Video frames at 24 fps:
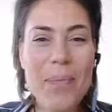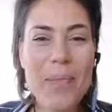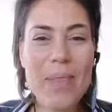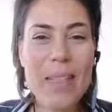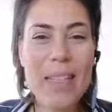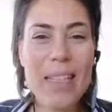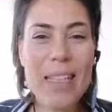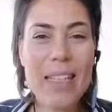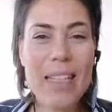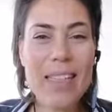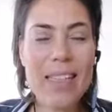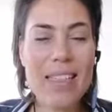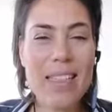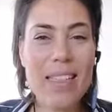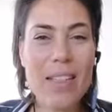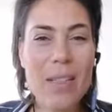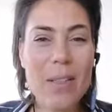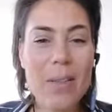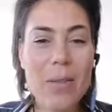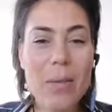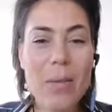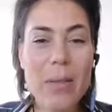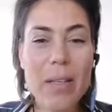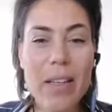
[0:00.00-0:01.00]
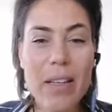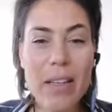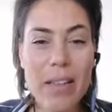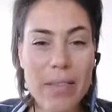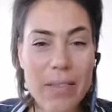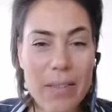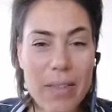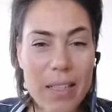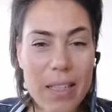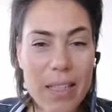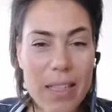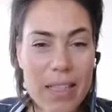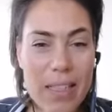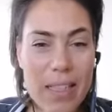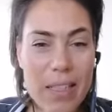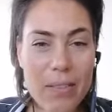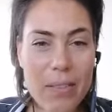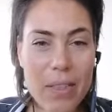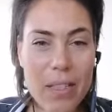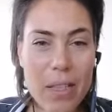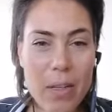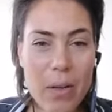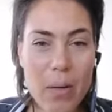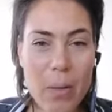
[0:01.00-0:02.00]
Yeah, so if you guys have
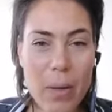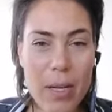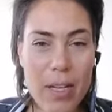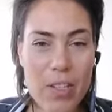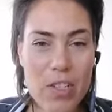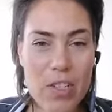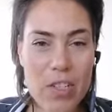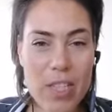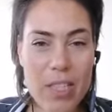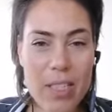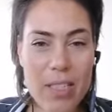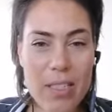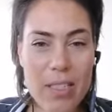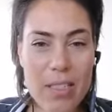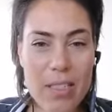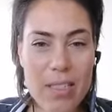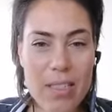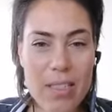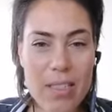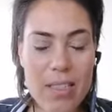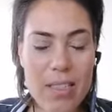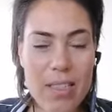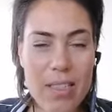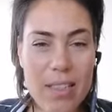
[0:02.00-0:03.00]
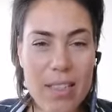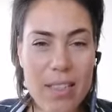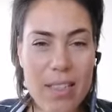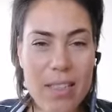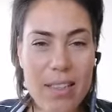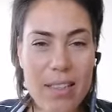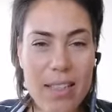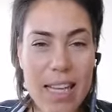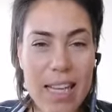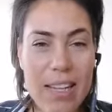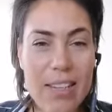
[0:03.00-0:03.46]
any questions, a